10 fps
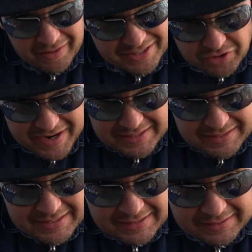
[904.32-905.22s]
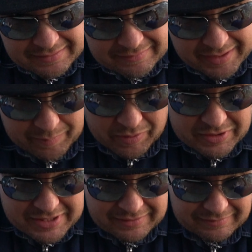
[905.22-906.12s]
all of this craziness in
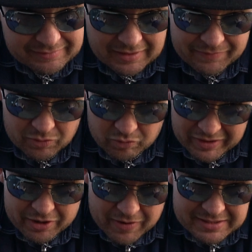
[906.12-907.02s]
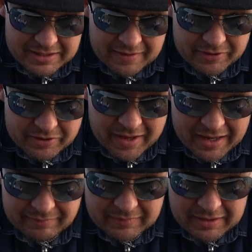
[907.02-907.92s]
person, if you're really crazy enough to do that,